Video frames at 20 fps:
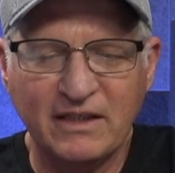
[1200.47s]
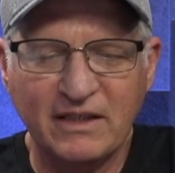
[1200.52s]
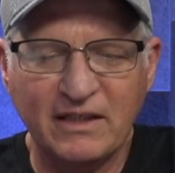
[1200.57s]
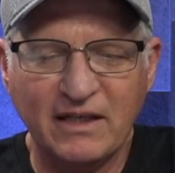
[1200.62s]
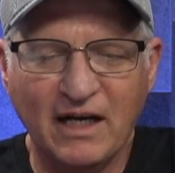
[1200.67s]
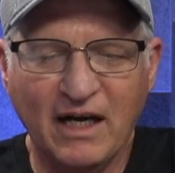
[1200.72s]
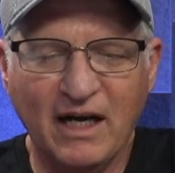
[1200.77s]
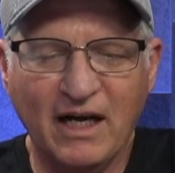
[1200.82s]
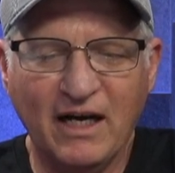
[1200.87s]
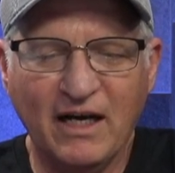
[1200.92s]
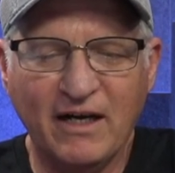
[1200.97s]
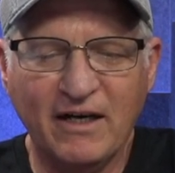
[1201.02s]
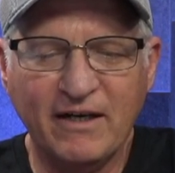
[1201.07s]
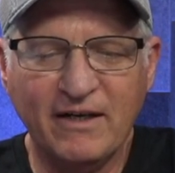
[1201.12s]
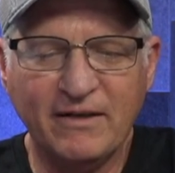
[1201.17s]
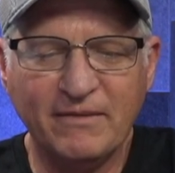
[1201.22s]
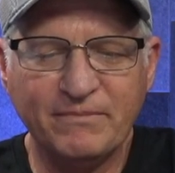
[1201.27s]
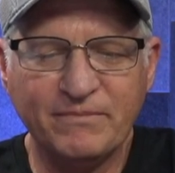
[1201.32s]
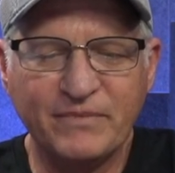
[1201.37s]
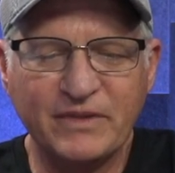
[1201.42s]

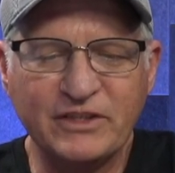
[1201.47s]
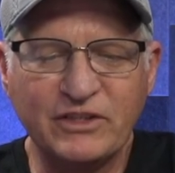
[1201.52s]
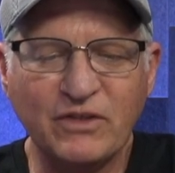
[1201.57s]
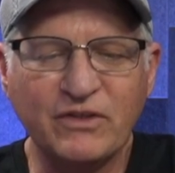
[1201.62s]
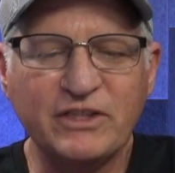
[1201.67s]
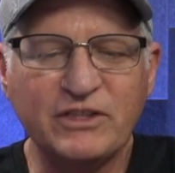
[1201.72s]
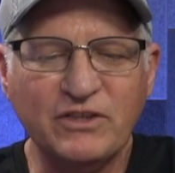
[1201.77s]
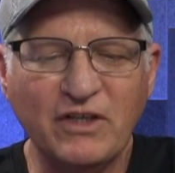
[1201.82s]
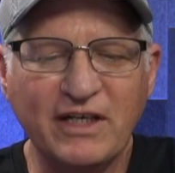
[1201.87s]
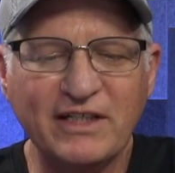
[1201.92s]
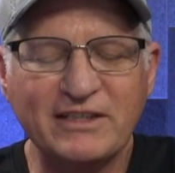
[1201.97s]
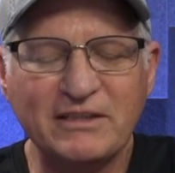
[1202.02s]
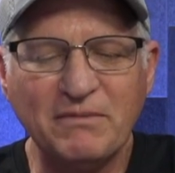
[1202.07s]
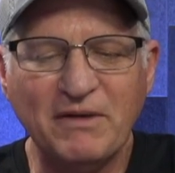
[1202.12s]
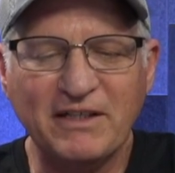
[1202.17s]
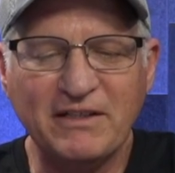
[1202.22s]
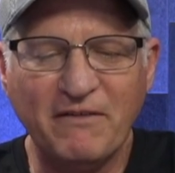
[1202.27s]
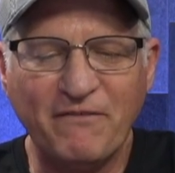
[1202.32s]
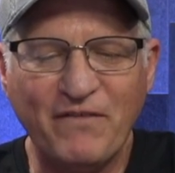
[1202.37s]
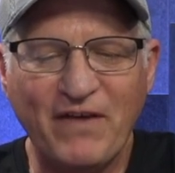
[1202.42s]
Um, so it talks
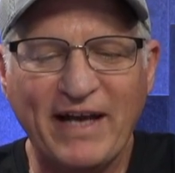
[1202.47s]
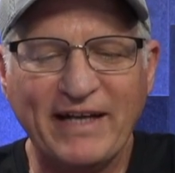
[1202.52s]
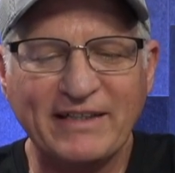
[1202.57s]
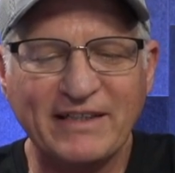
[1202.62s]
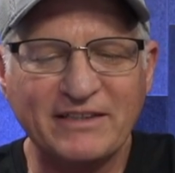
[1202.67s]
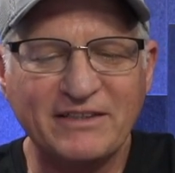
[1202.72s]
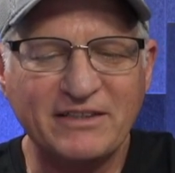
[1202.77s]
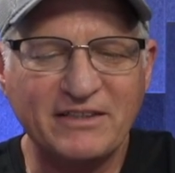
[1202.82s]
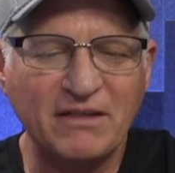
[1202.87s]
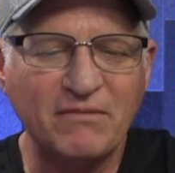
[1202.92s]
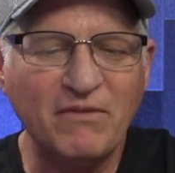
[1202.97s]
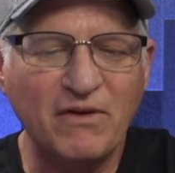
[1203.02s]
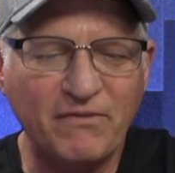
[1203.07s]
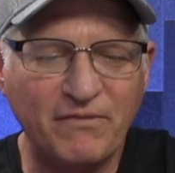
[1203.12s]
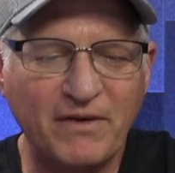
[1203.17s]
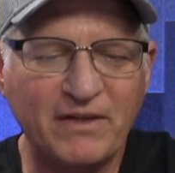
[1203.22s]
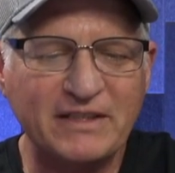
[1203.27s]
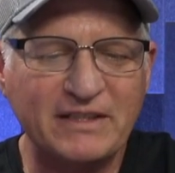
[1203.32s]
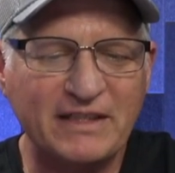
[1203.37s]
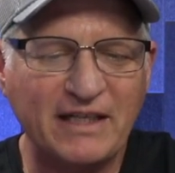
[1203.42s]
about the fact that some of
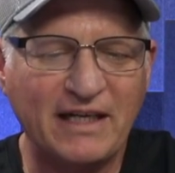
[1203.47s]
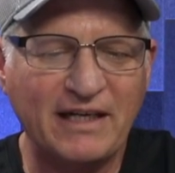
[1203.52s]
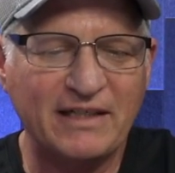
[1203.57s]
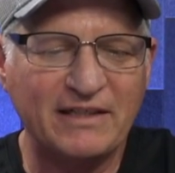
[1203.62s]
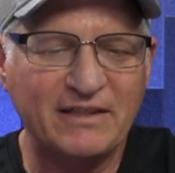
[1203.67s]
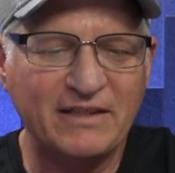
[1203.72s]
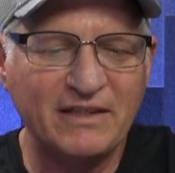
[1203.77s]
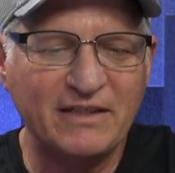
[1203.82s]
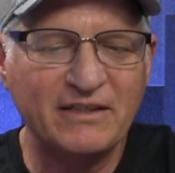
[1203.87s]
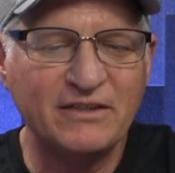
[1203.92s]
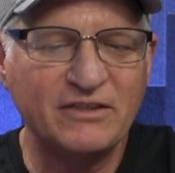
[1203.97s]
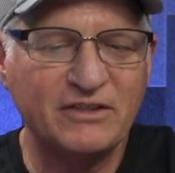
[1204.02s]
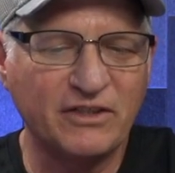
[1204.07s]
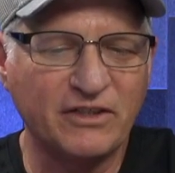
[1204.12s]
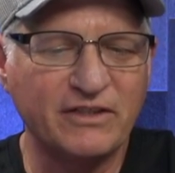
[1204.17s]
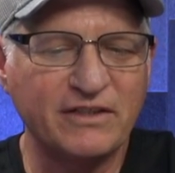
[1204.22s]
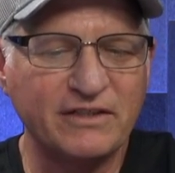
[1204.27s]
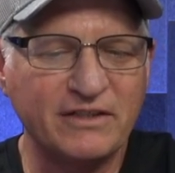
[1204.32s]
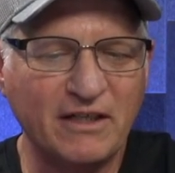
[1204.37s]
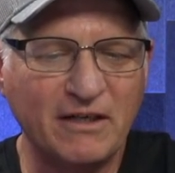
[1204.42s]
us had
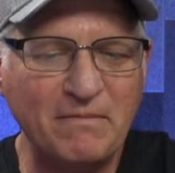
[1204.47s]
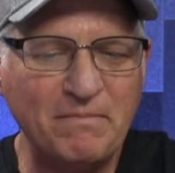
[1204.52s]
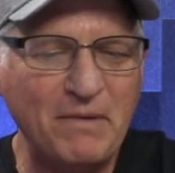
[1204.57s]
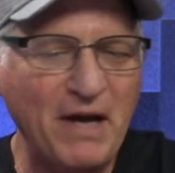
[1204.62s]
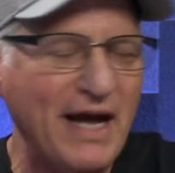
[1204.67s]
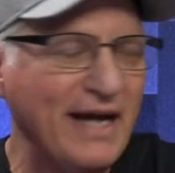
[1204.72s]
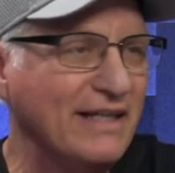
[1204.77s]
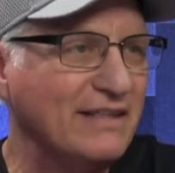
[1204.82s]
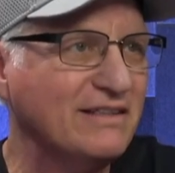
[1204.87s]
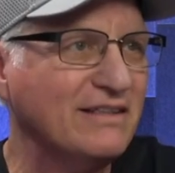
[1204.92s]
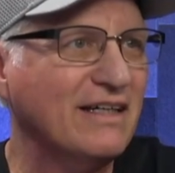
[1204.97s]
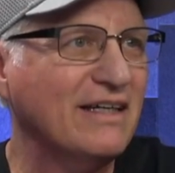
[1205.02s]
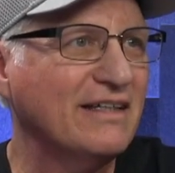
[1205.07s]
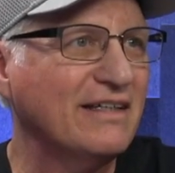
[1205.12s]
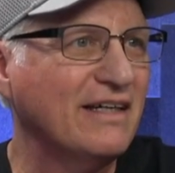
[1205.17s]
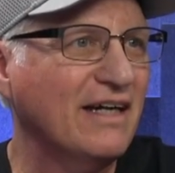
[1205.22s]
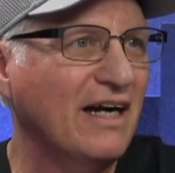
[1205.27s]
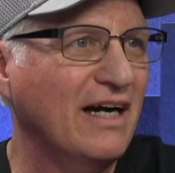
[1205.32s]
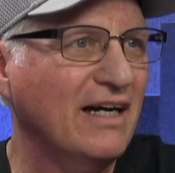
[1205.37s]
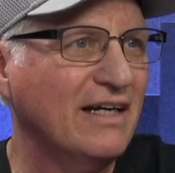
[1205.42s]
turned our backs on
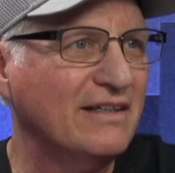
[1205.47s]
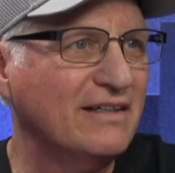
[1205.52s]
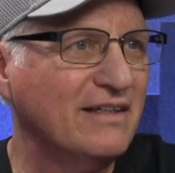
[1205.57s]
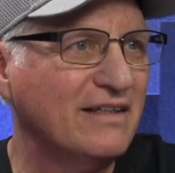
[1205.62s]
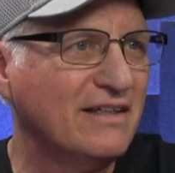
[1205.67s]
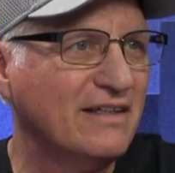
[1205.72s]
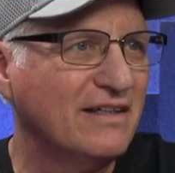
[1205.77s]
God.